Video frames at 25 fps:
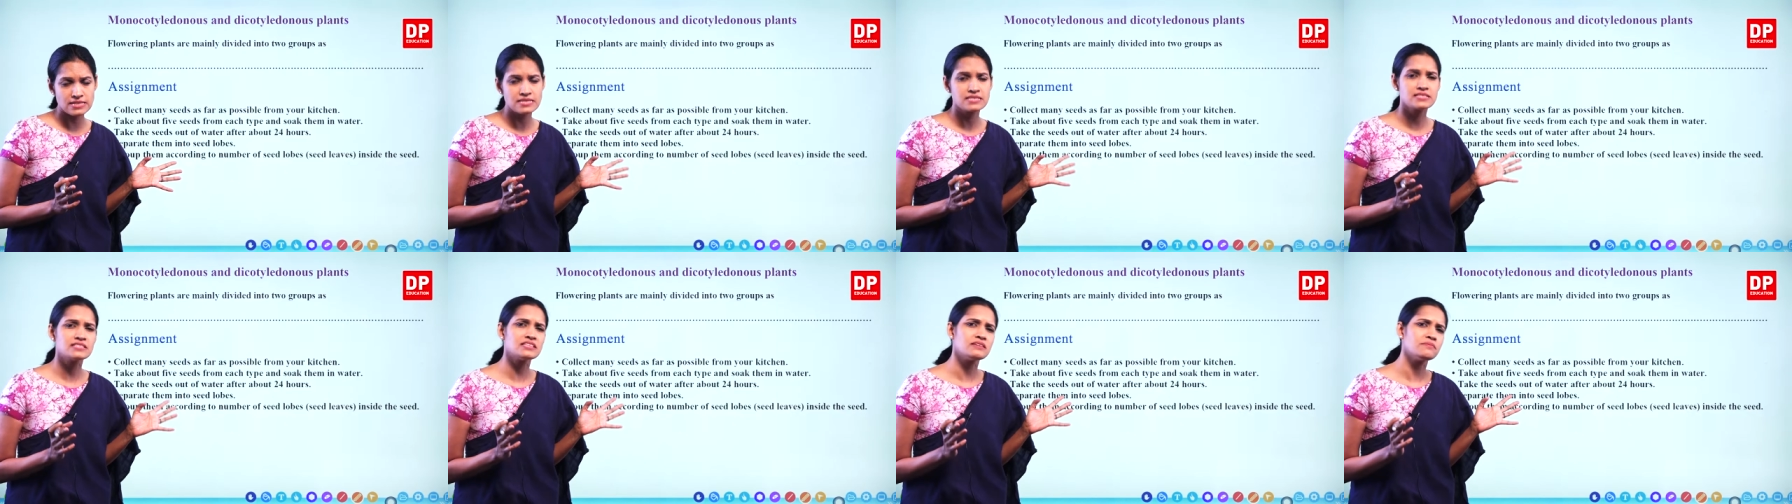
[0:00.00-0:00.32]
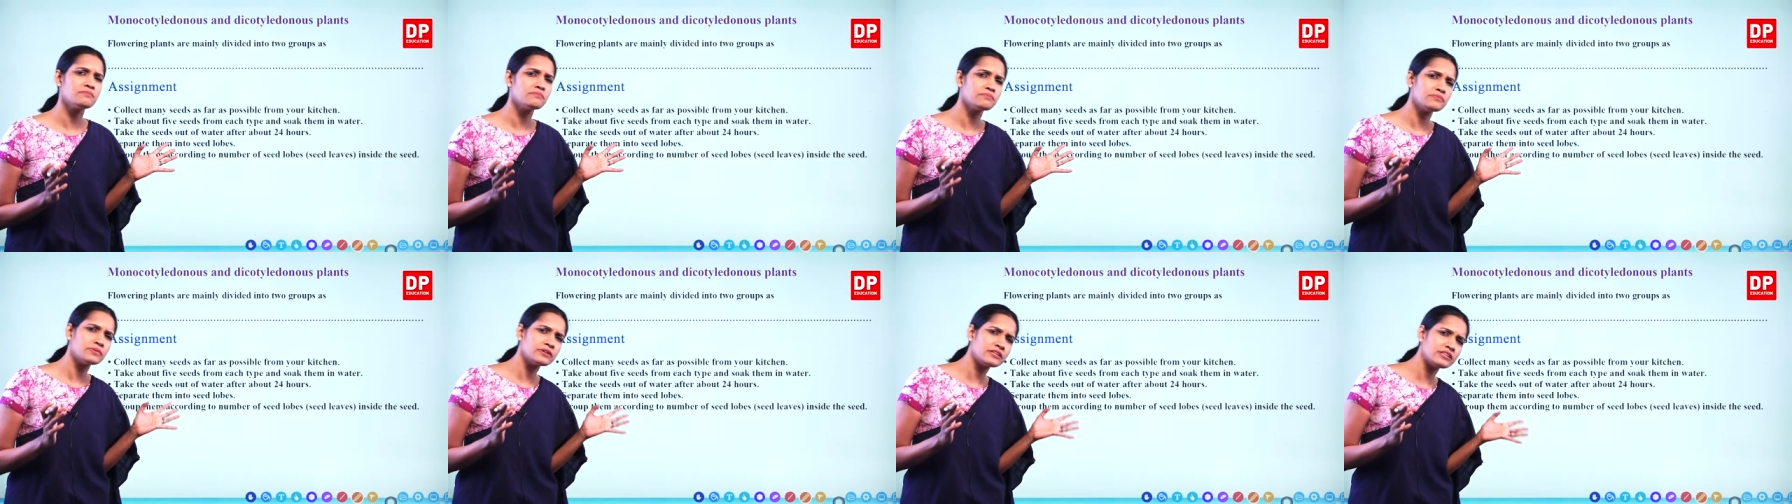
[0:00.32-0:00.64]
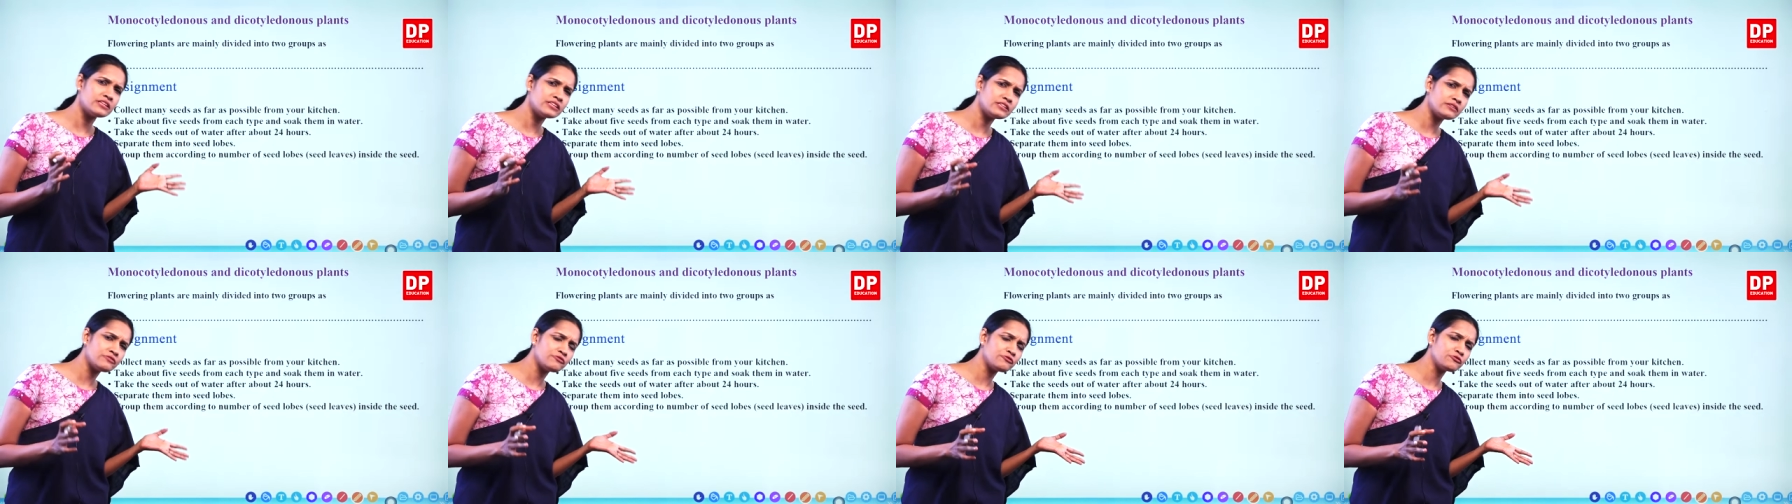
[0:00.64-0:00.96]
In
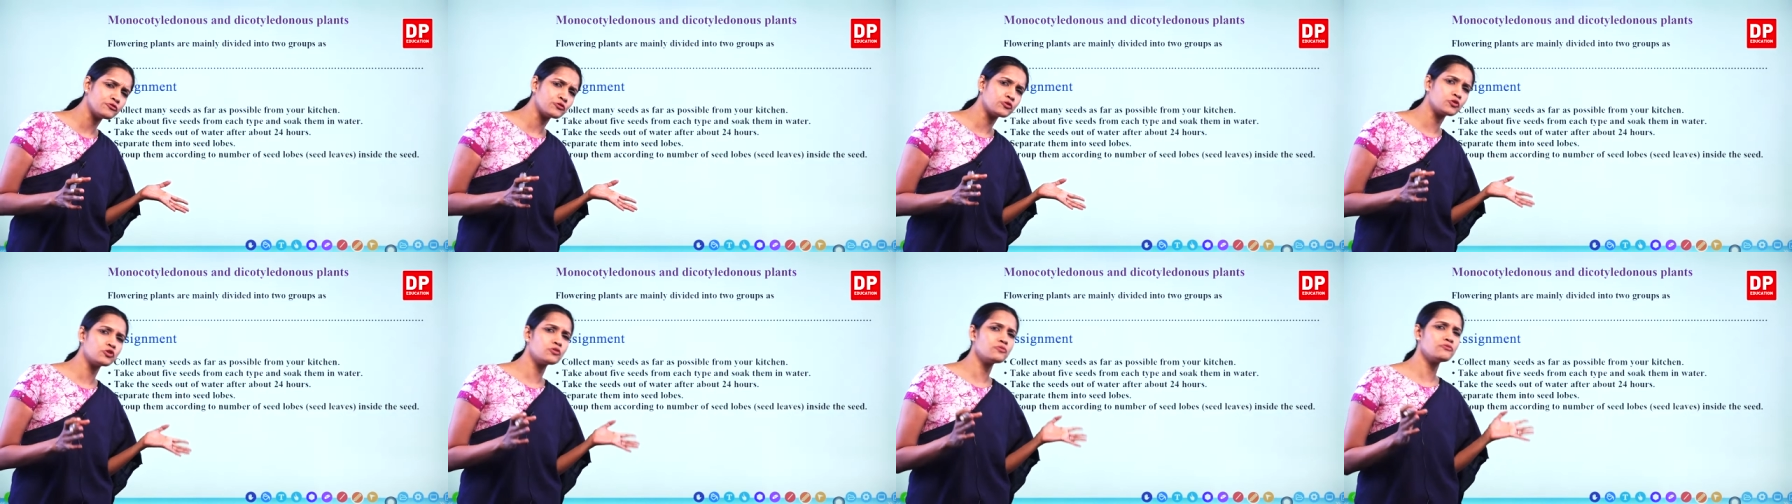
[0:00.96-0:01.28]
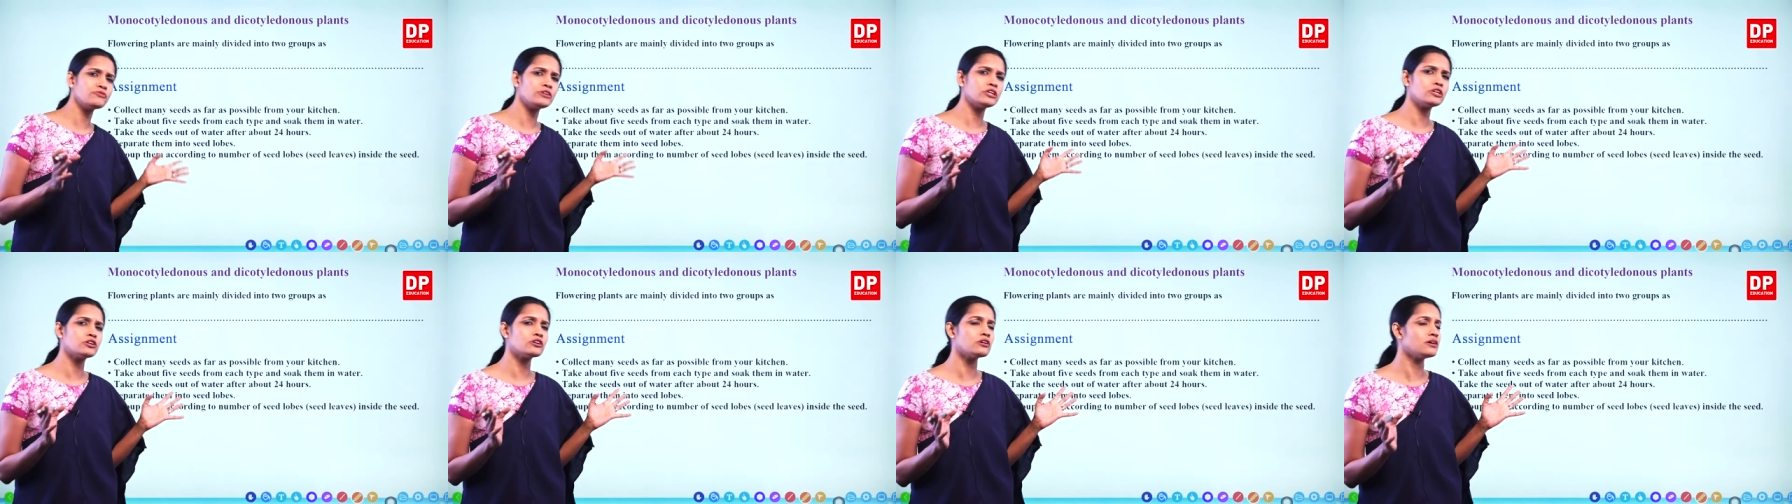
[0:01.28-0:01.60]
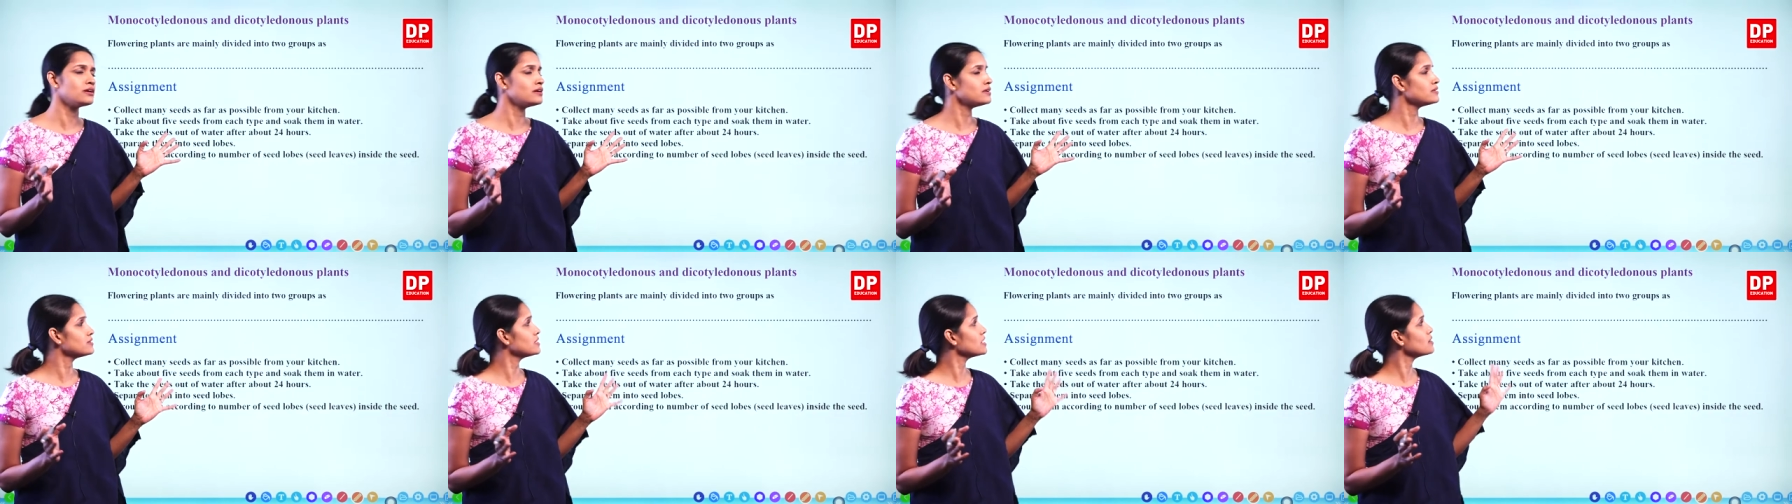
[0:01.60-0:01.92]
simple form, we call